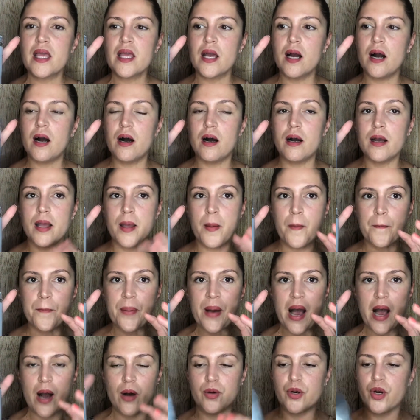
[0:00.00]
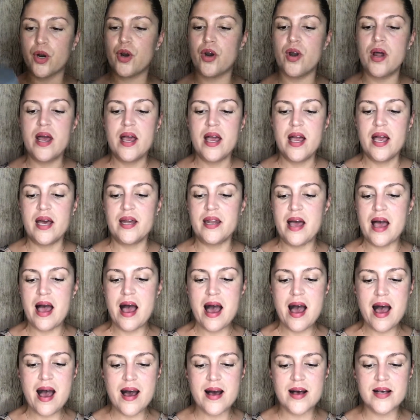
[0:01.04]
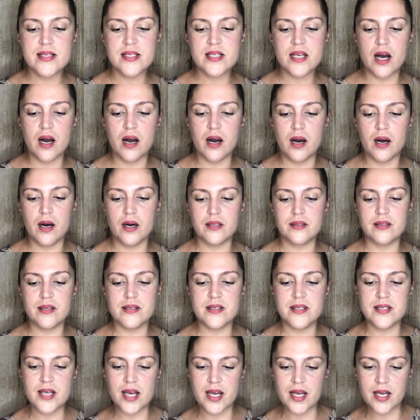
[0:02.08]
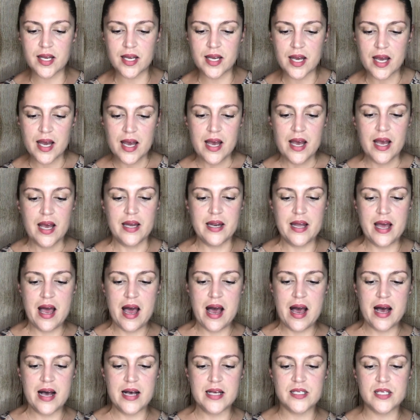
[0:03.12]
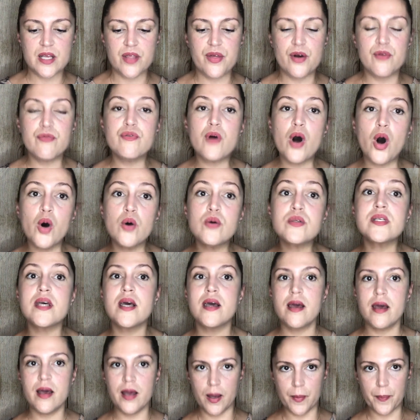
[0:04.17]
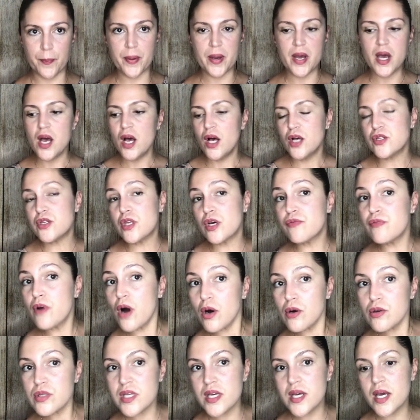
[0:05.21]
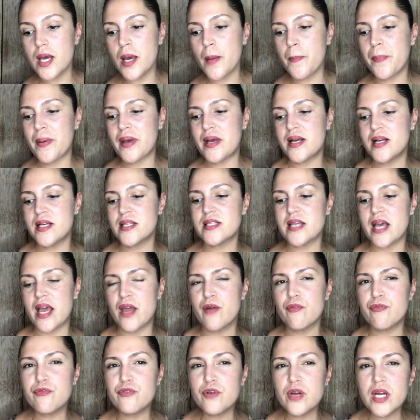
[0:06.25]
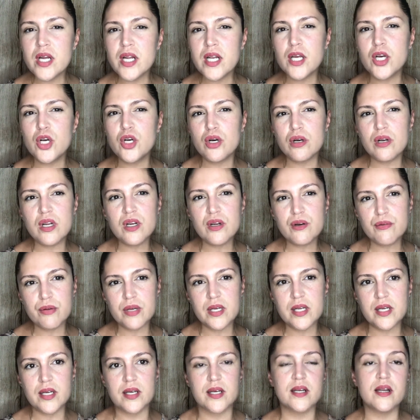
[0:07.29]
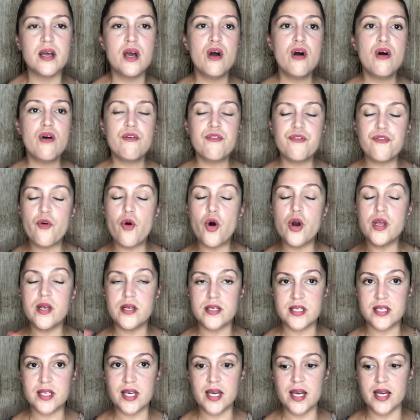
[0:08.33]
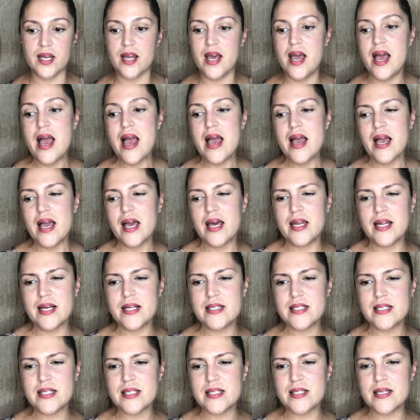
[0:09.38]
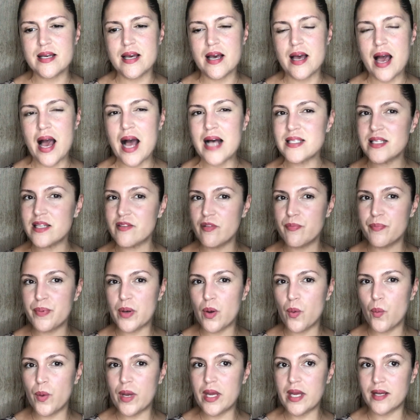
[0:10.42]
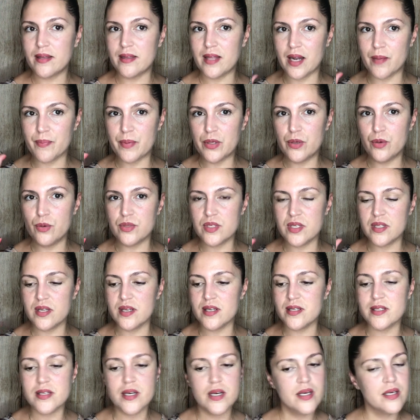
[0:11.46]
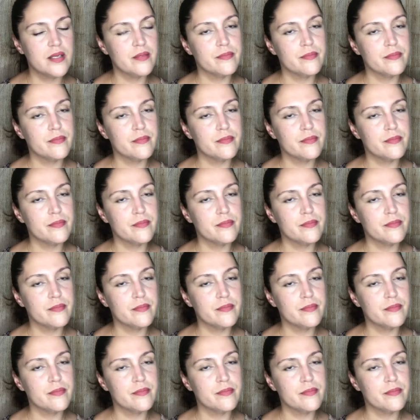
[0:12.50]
uh, in powder and it has uh, the zinc and it has the rose hip. So the rose hip is a really good ingredient for your skin. And it hasn't even been a week that I've been using this.